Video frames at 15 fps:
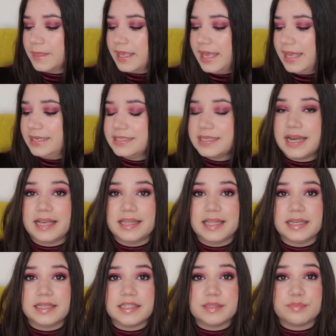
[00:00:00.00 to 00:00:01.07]
And I
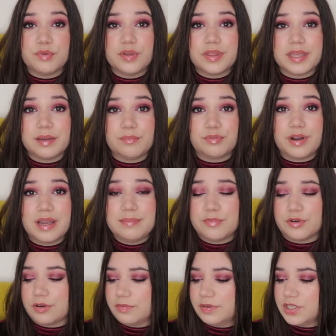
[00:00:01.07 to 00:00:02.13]
like a smoothing
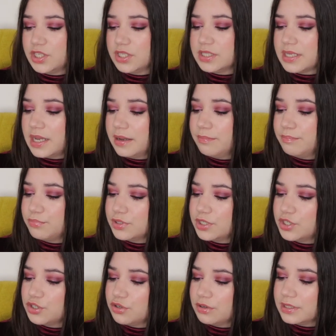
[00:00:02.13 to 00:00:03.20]
primer, which is, I'm pretty
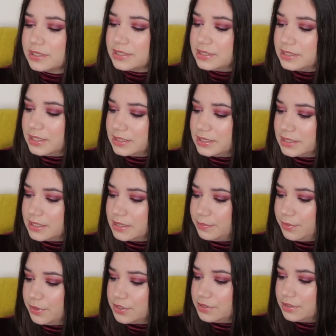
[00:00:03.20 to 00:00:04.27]
sure this is
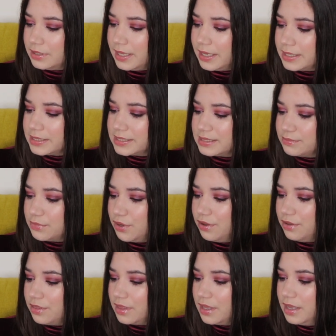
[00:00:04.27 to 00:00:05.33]
supposed to like
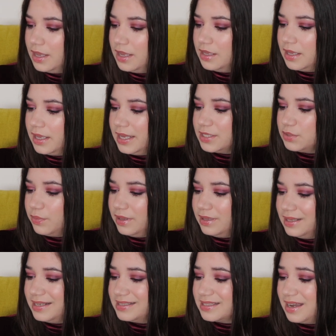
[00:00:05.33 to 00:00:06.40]
smooth as well
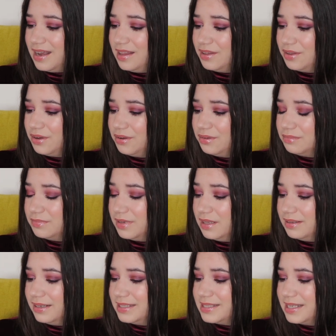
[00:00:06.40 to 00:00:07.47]
as color.
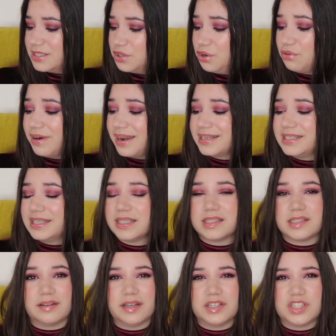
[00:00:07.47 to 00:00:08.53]
Well, it says correcting,
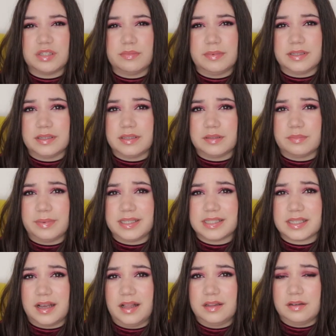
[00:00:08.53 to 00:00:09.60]
so I assume it means
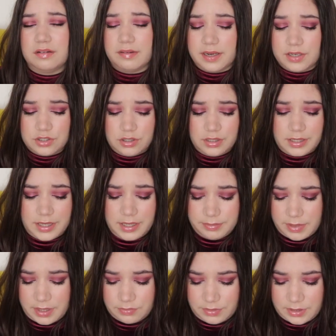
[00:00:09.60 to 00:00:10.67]
color correction. I'm
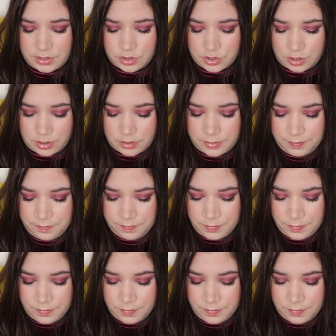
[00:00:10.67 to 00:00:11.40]
not really sure.